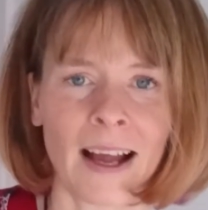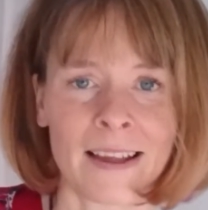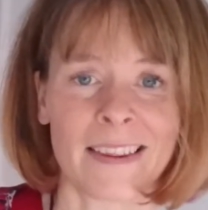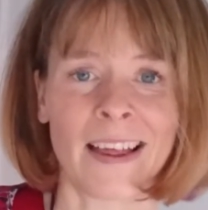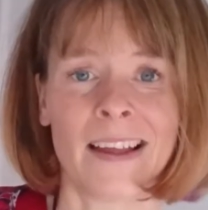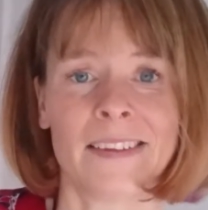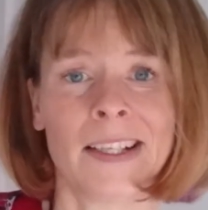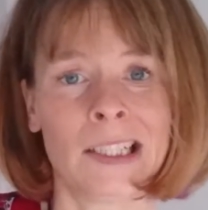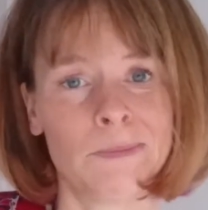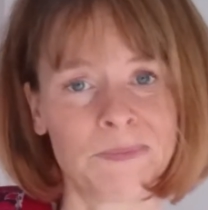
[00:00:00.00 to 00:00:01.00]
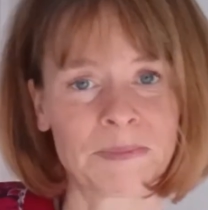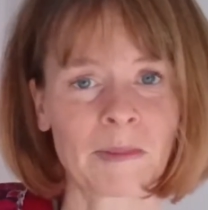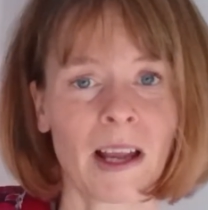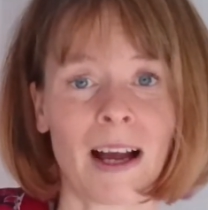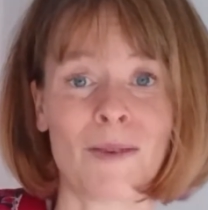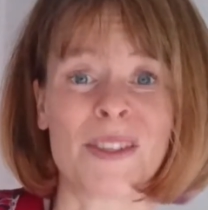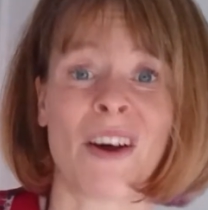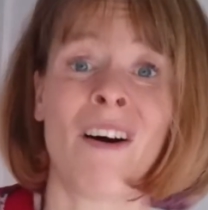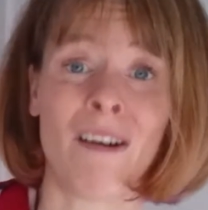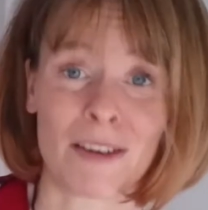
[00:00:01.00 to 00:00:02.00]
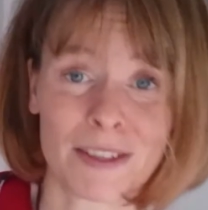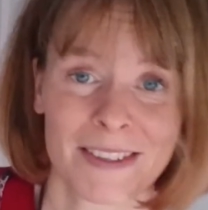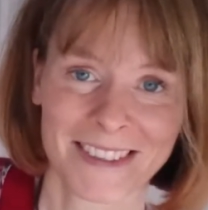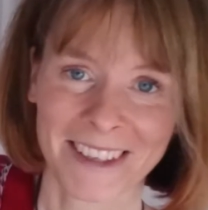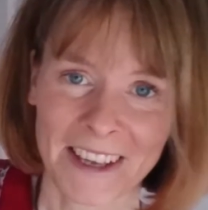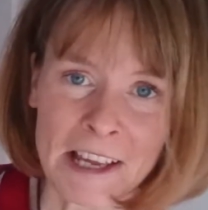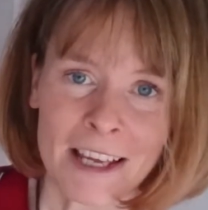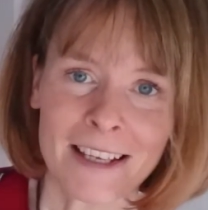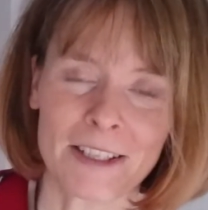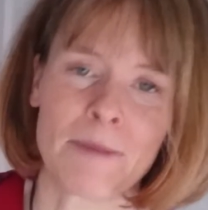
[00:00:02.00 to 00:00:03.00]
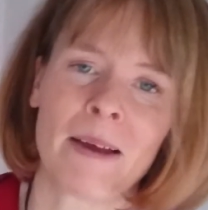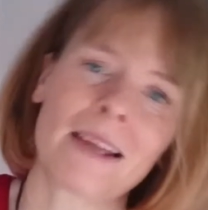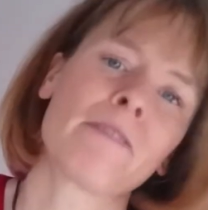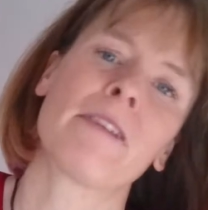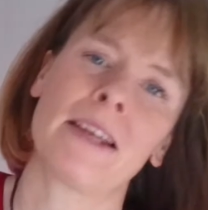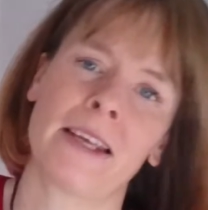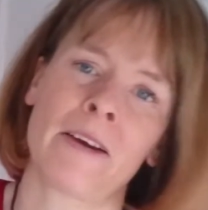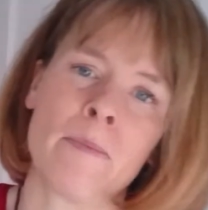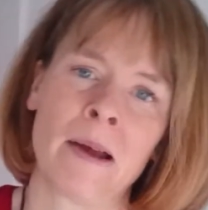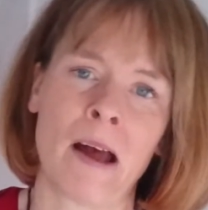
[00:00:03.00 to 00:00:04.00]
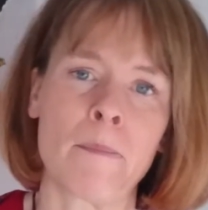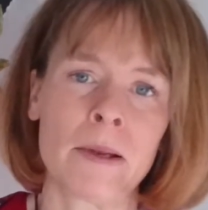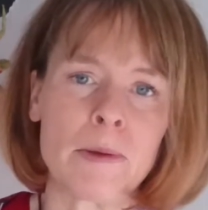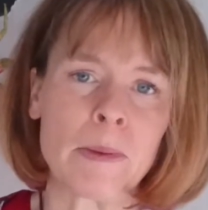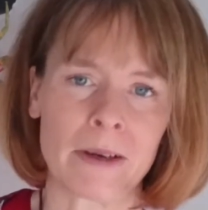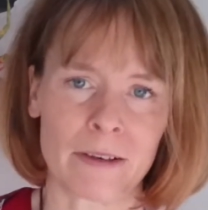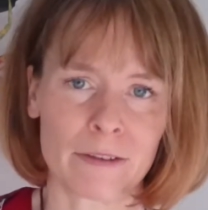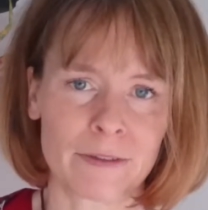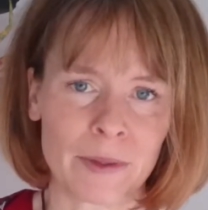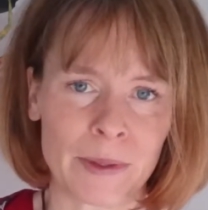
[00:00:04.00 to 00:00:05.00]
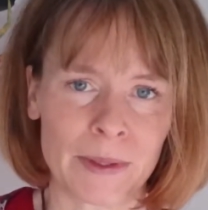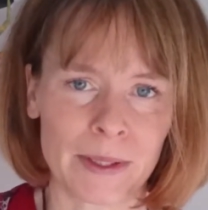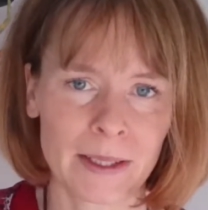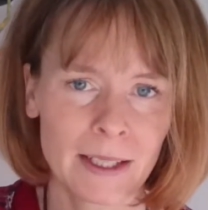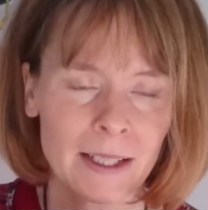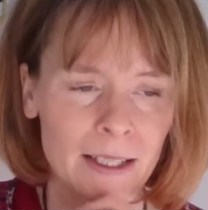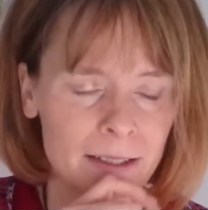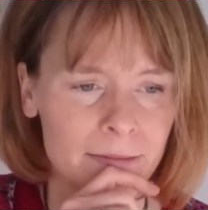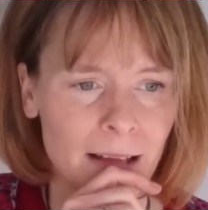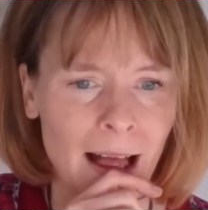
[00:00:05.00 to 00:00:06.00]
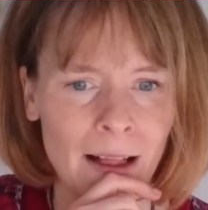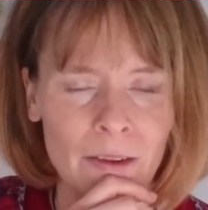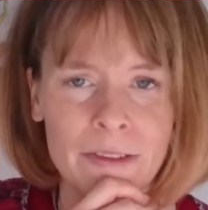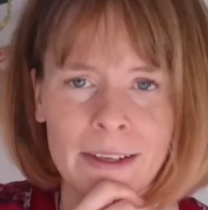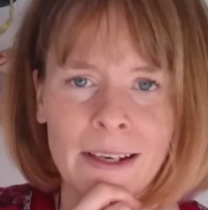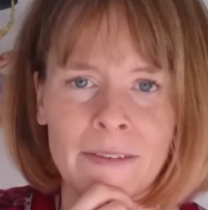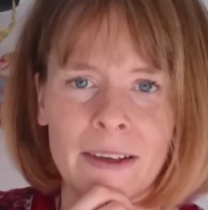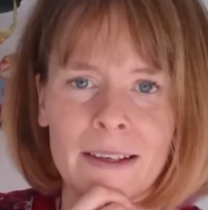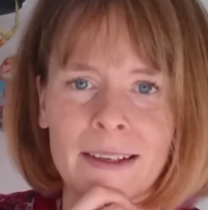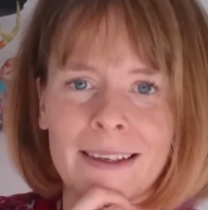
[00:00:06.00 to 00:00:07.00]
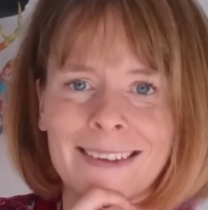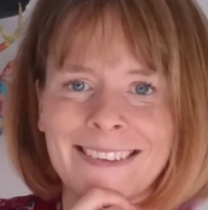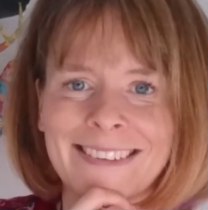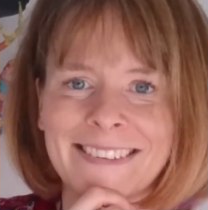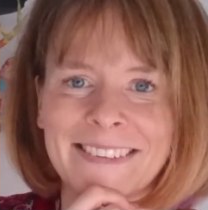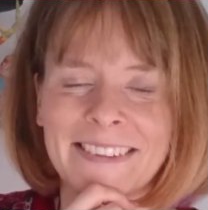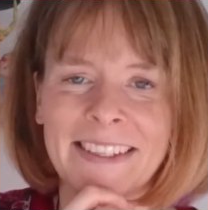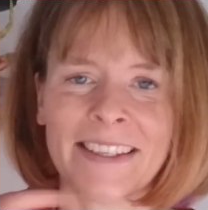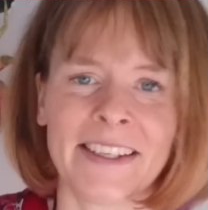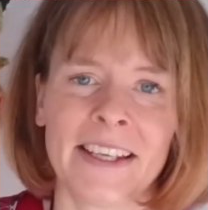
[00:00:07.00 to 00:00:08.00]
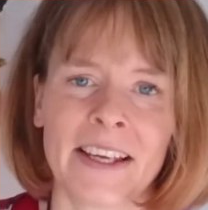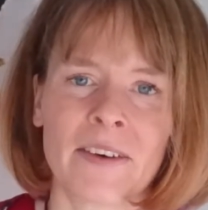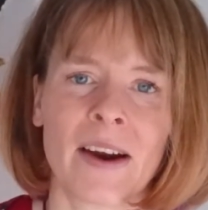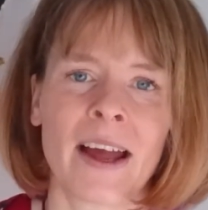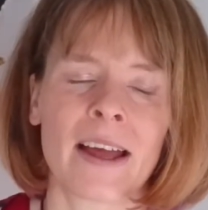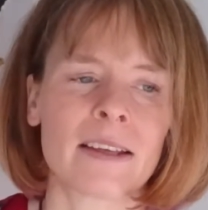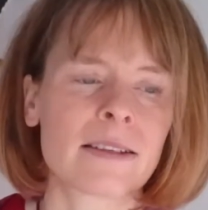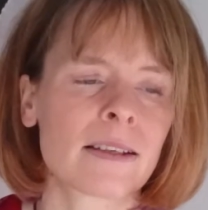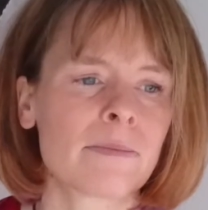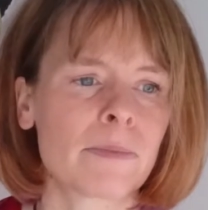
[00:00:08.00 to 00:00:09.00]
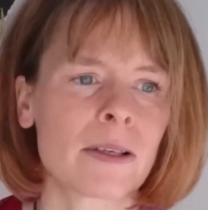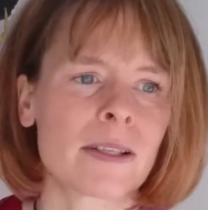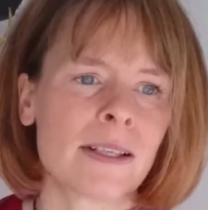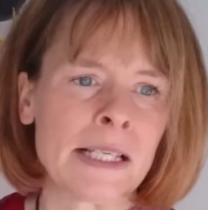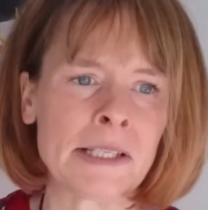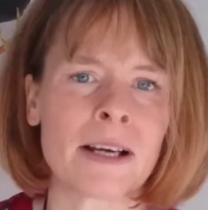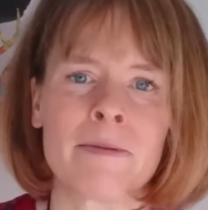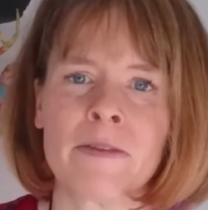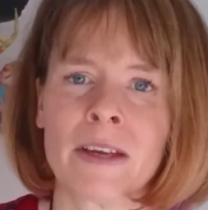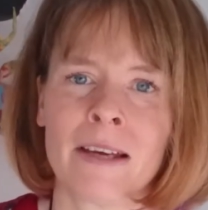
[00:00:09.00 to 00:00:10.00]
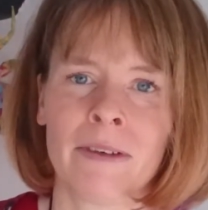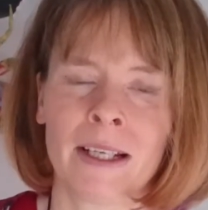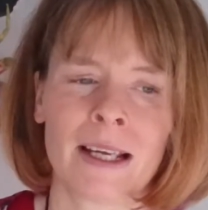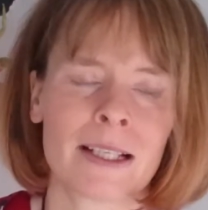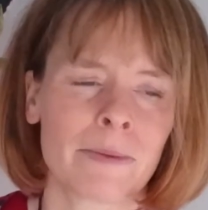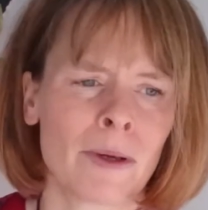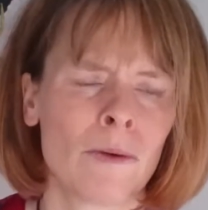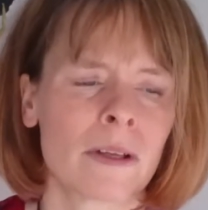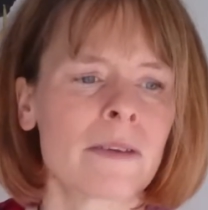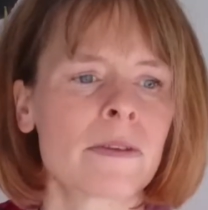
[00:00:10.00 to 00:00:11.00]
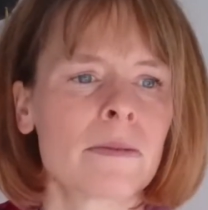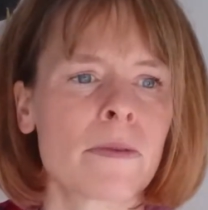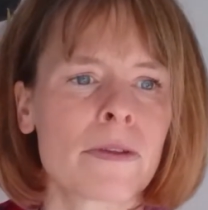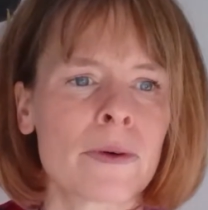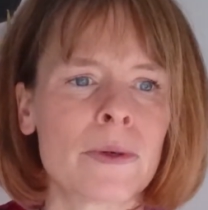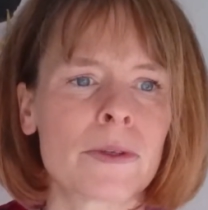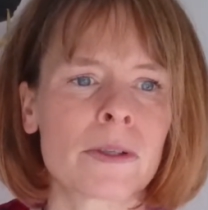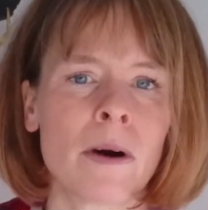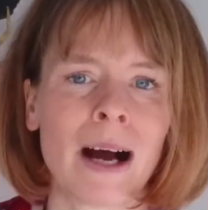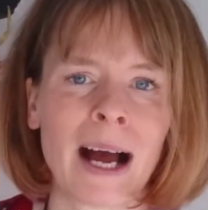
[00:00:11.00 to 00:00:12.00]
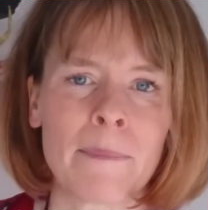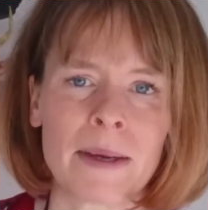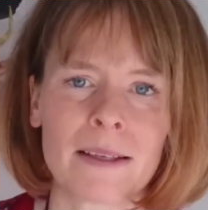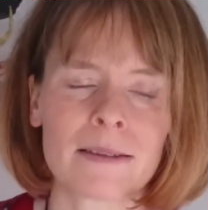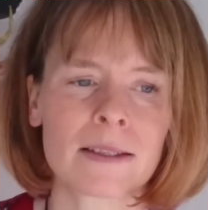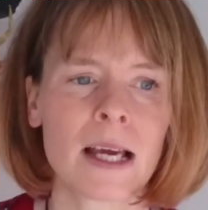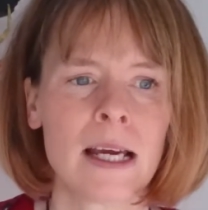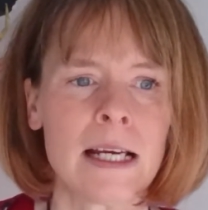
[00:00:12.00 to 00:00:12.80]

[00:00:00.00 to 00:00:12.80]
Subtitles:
Hi there, I was asked to make a video about a blueprint for healthy living in the year ahead, because this is a time of year when I guess we all give some thought to our habits